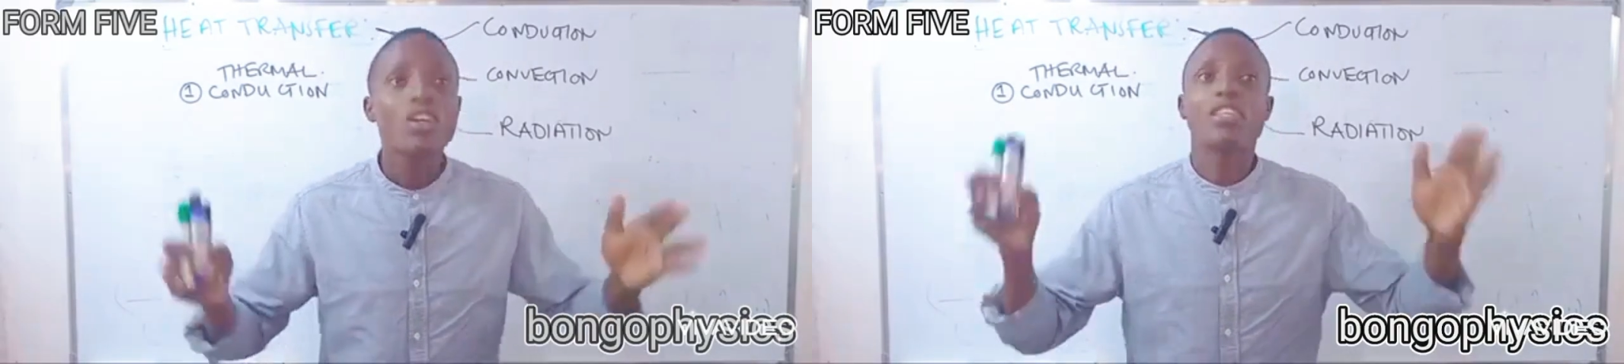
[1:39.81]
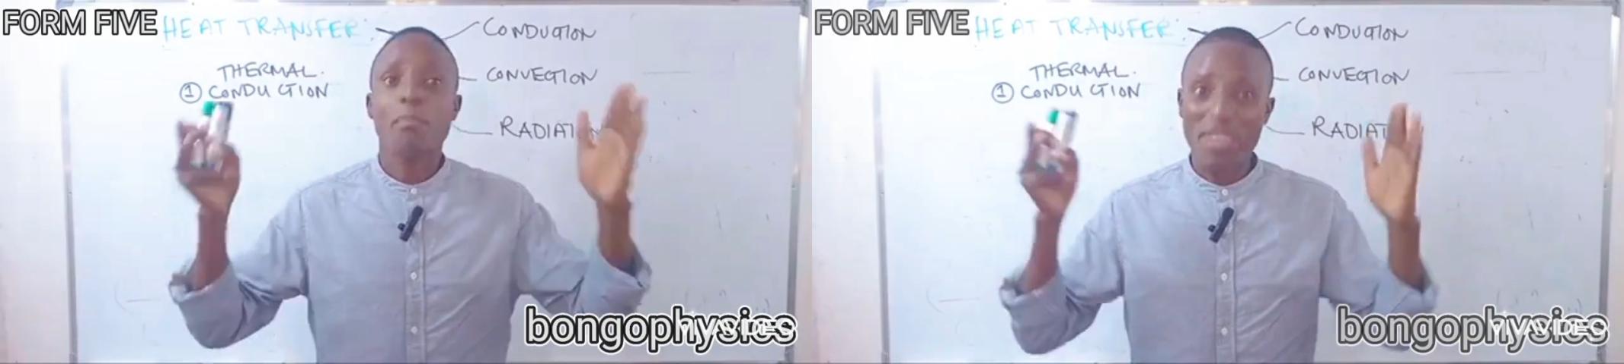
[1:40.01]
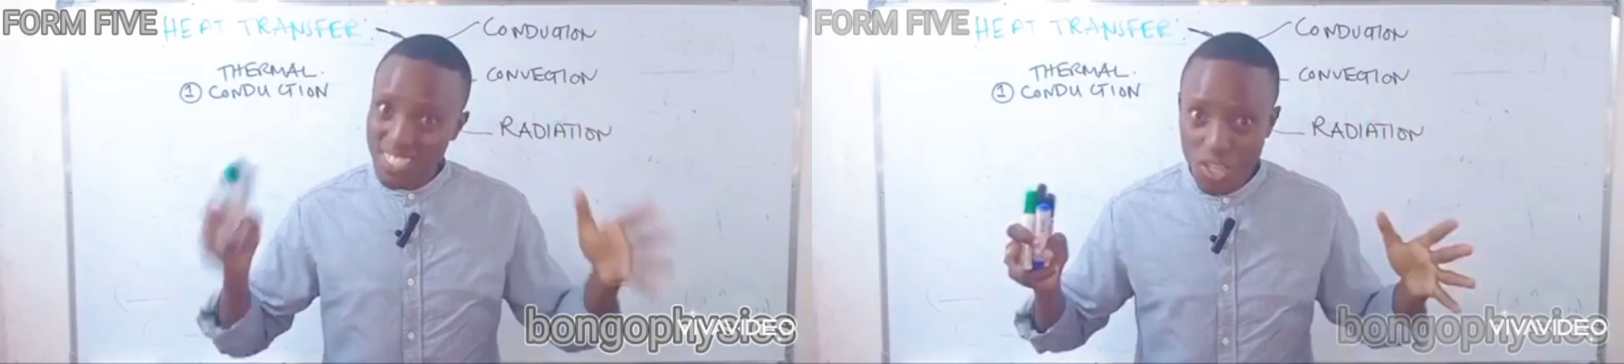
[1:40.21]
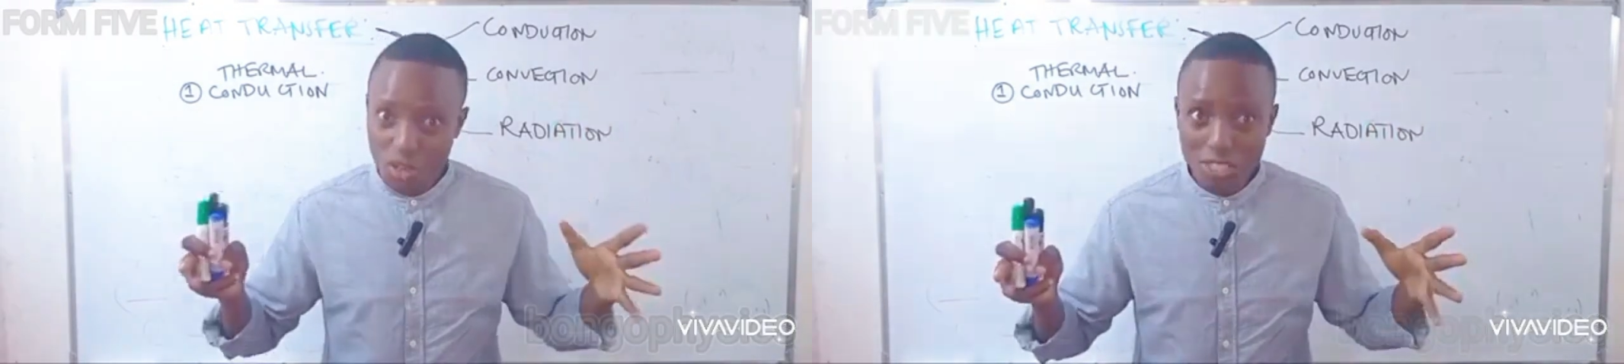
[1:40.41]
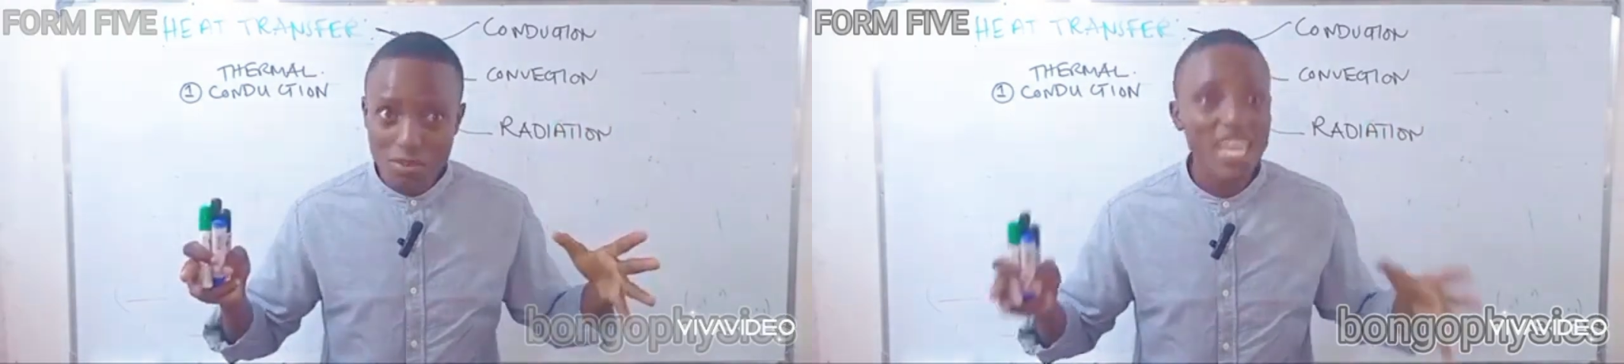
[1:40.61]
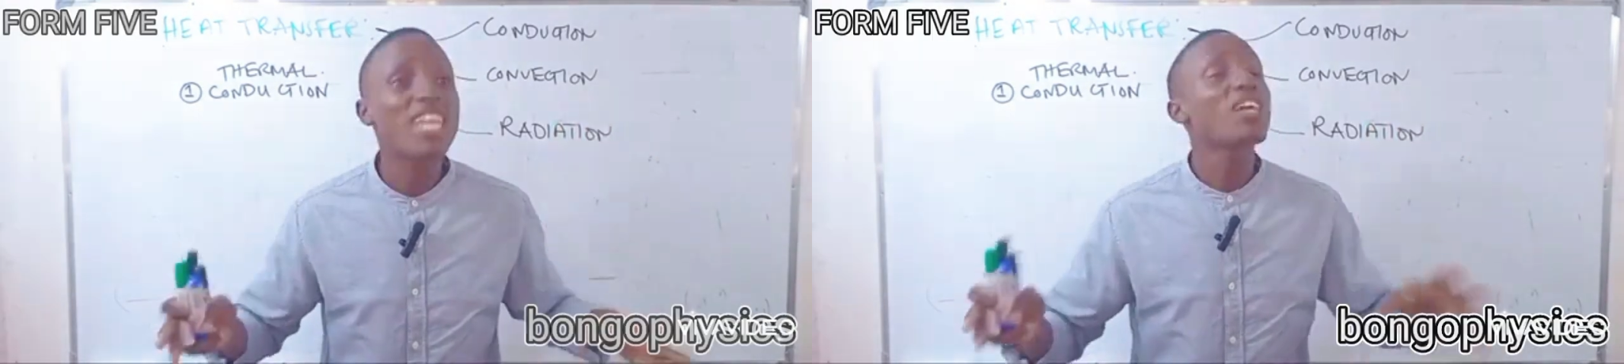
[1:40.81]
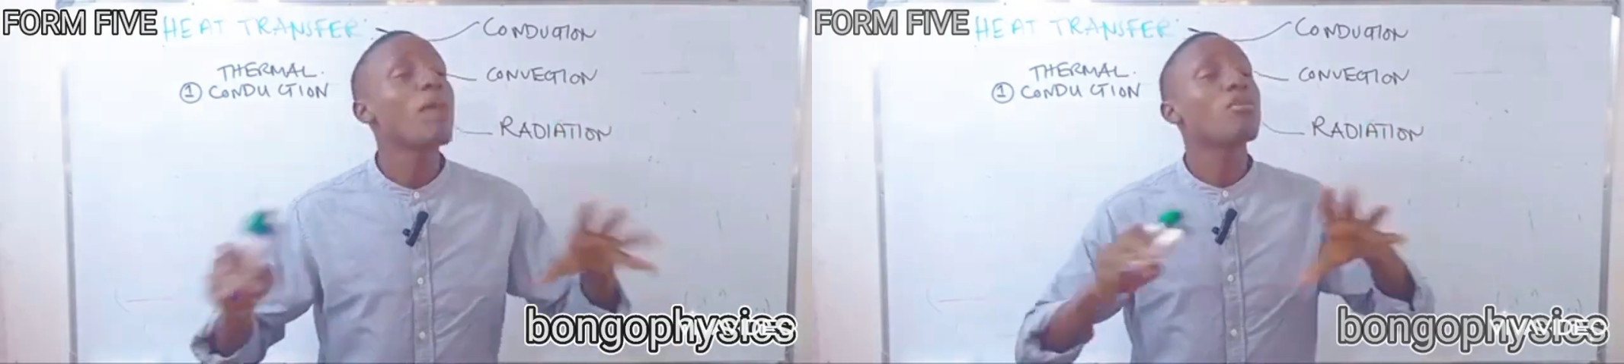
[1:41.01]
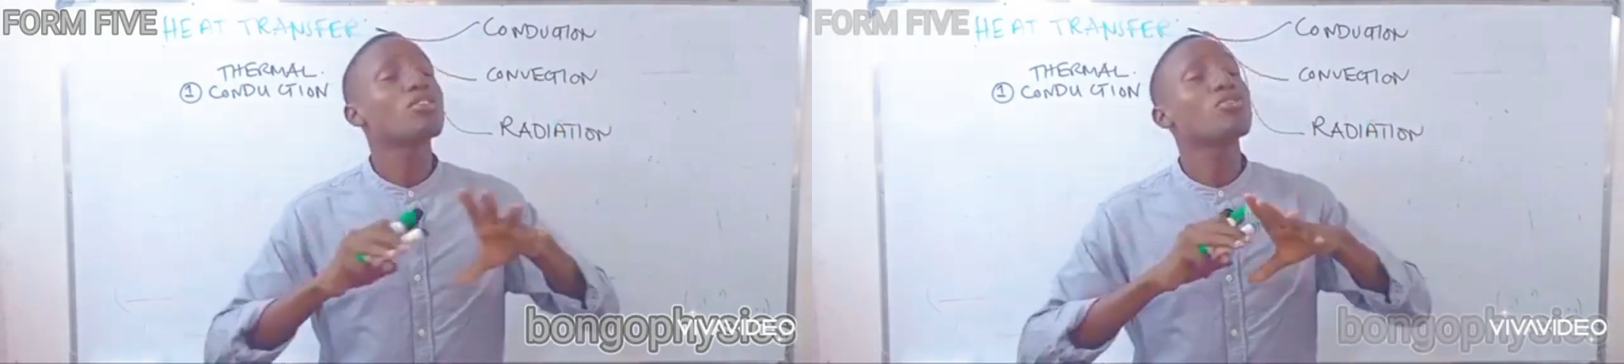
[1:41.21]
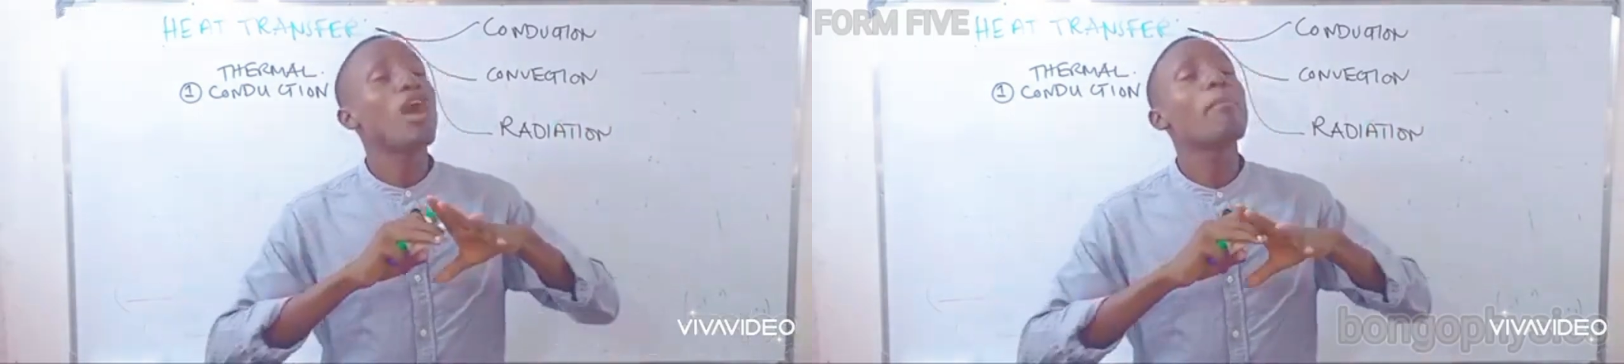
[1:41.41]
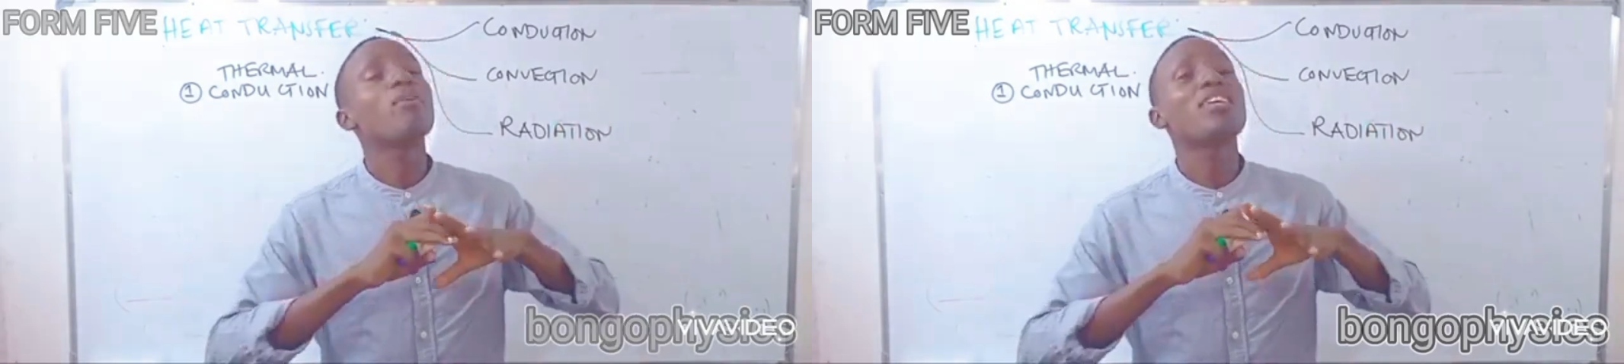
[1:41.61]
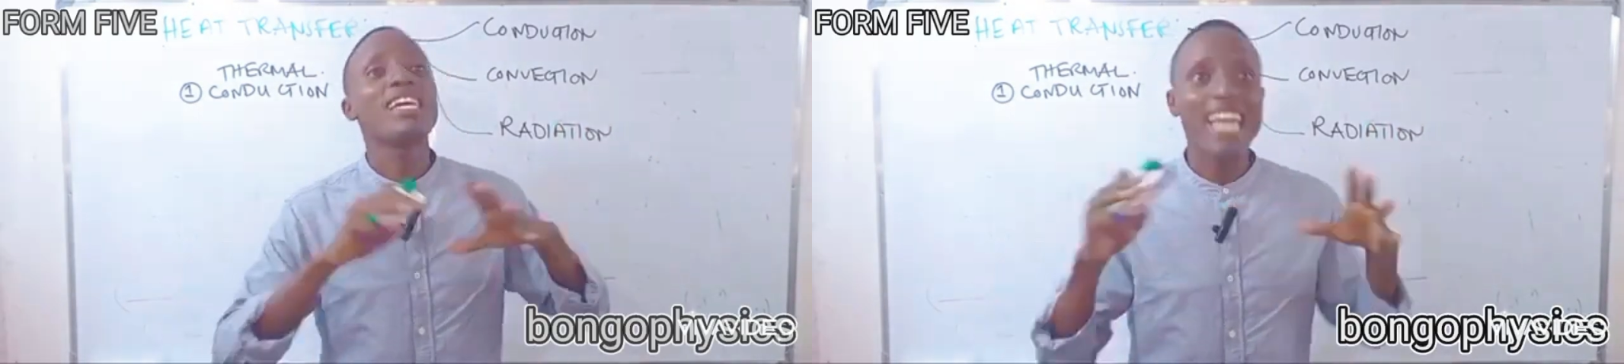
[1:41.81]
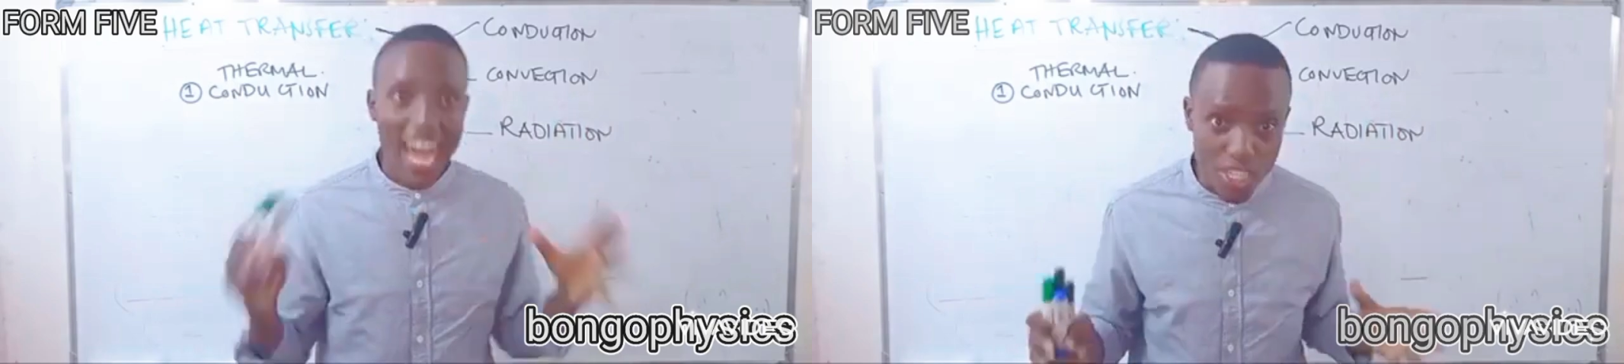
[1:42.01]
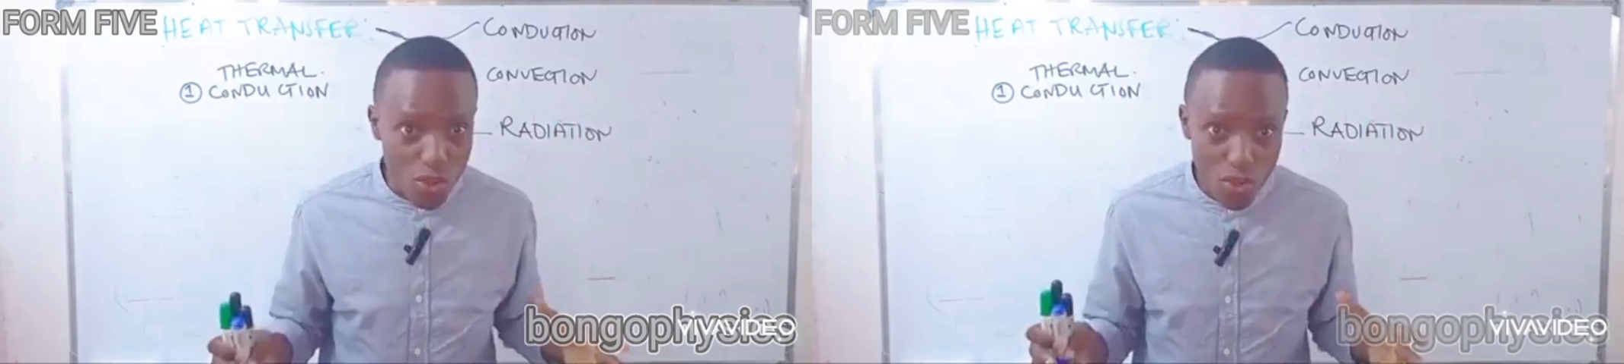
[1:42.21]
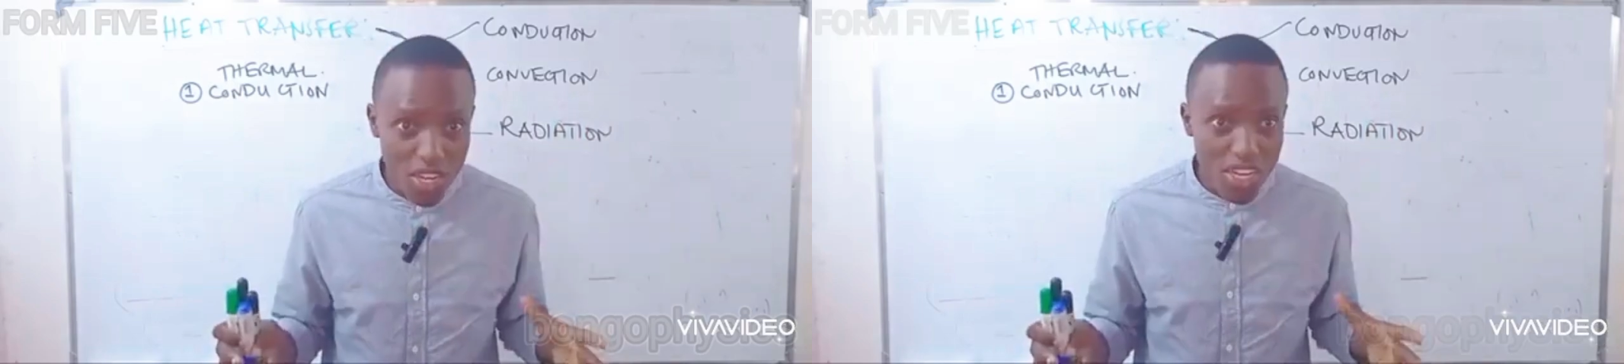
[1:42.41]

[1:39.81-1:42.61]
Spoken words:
the basic concepts, and I'm going to do about the radio